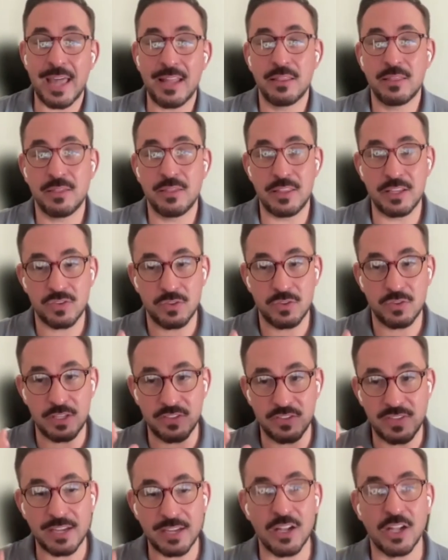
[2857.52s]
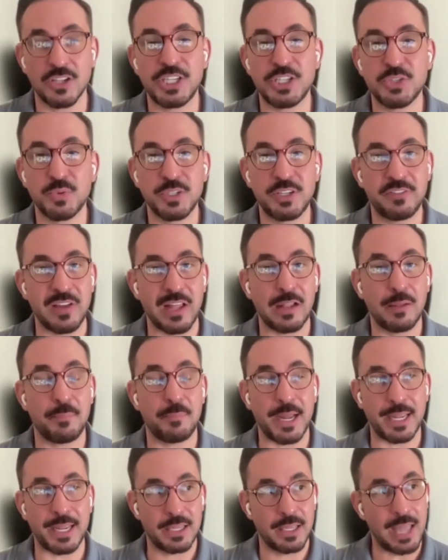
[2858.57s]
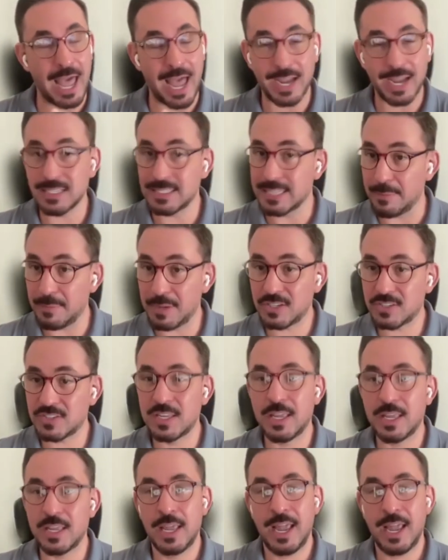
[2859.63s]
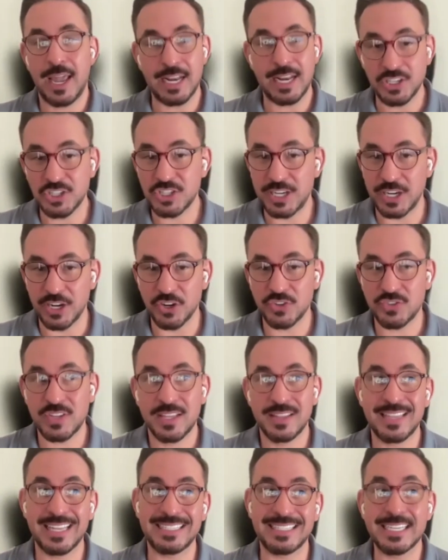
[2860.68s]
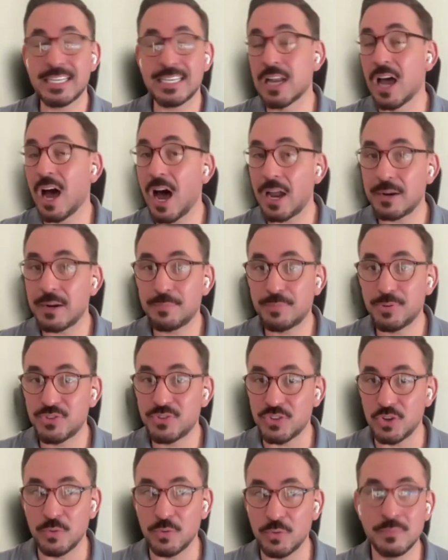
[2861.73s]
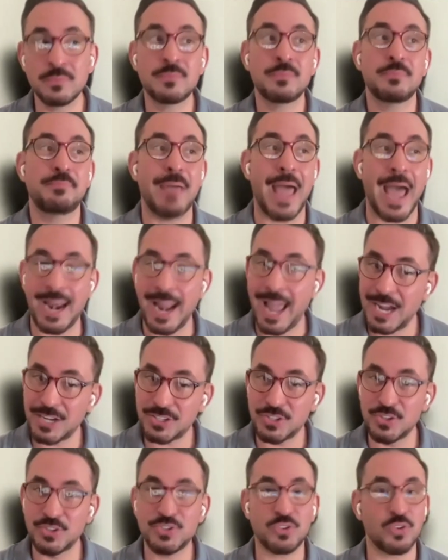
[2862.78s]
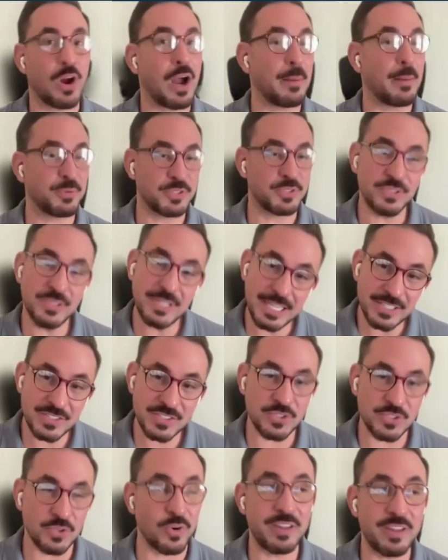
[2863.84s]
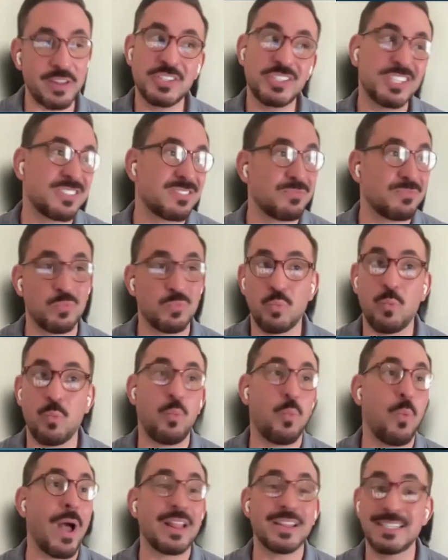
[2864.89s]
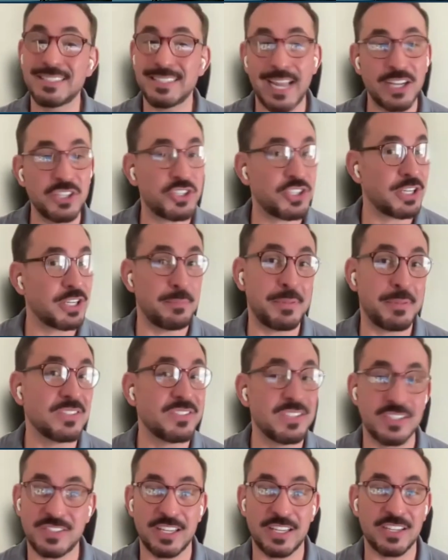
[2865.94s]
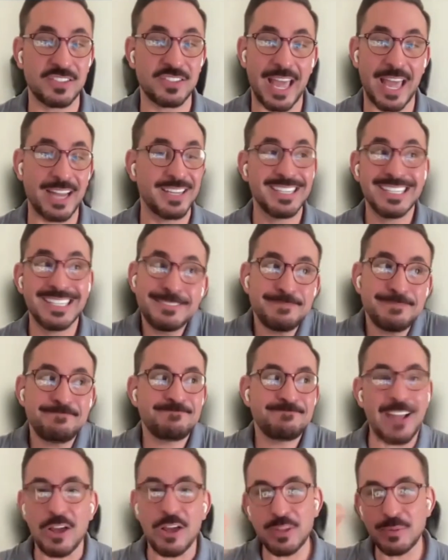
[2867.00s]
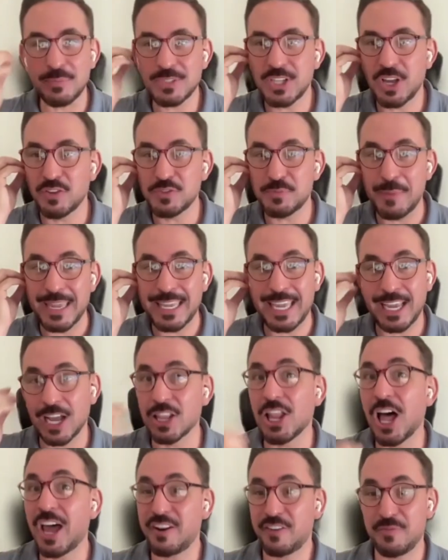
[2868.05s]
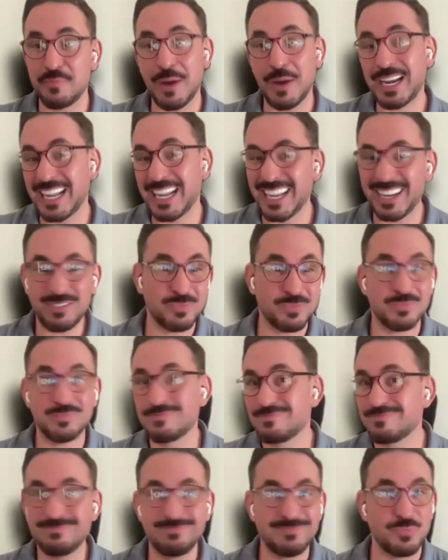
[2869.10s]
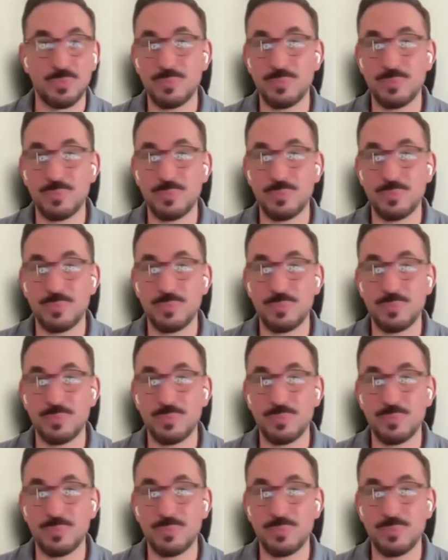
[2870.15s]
It's that these technologies were developed by academics and engineers that did not presume bad actors or opportunists or even just well-intentioned businesses that found themselves making a lot of money